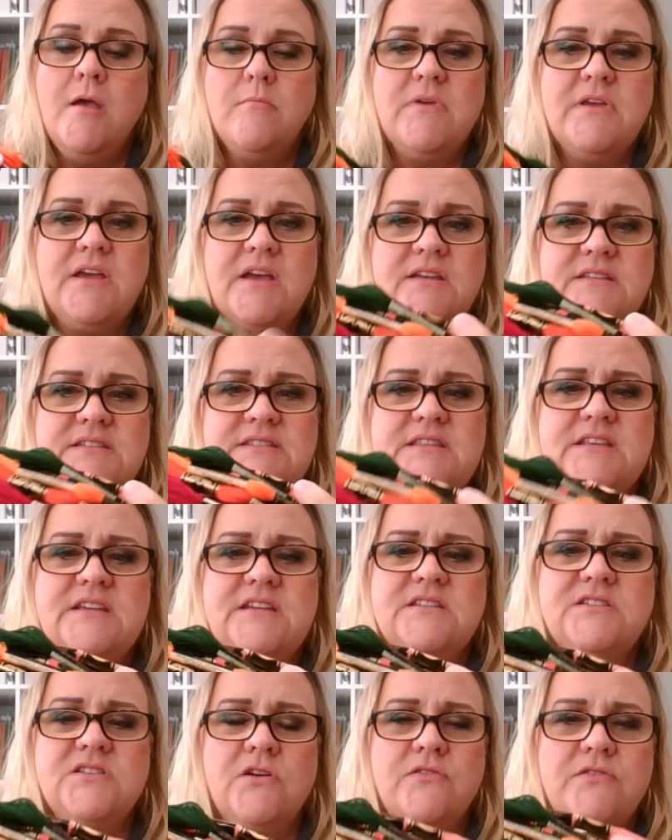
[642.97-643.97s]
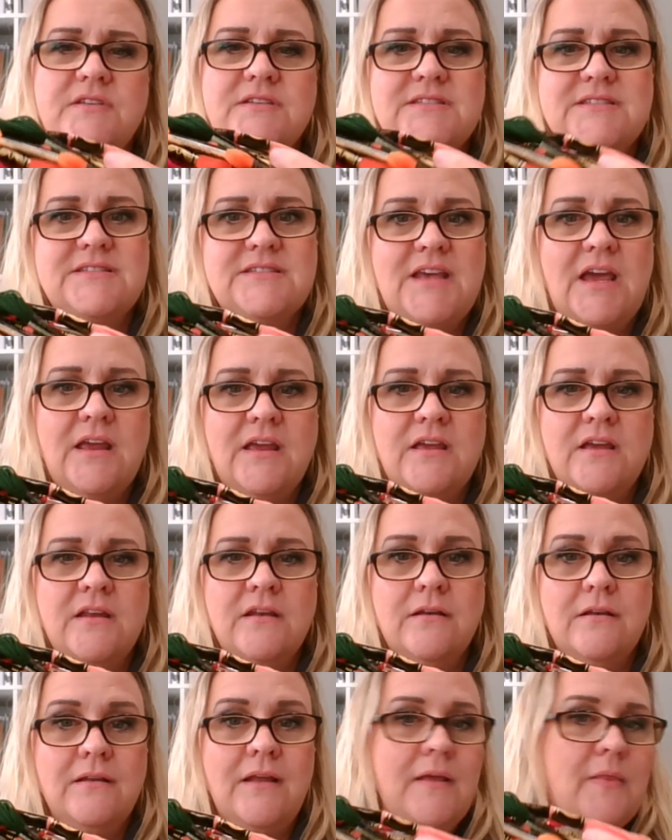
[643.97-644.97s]
because these are the
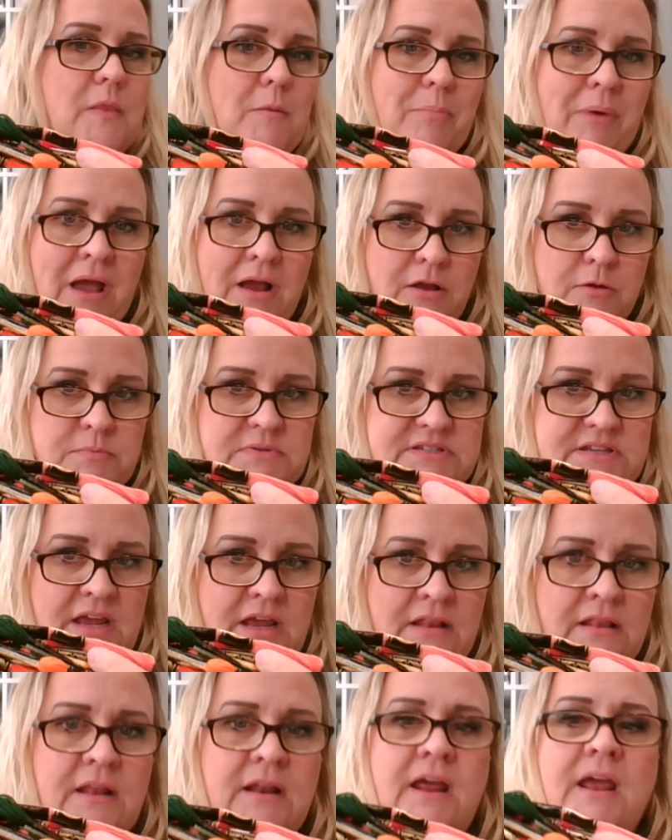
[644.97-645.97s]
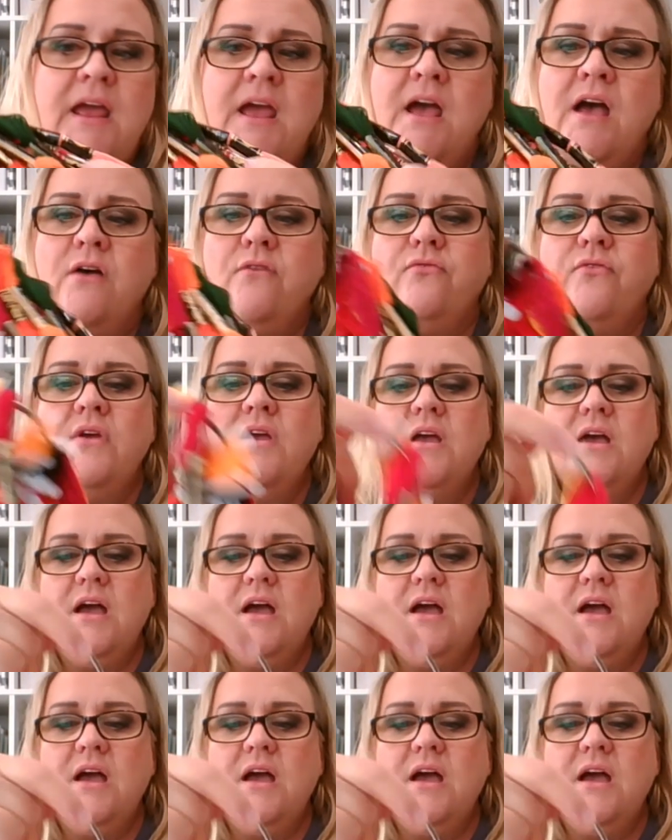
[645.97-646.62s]
second, like the backup skein that I have.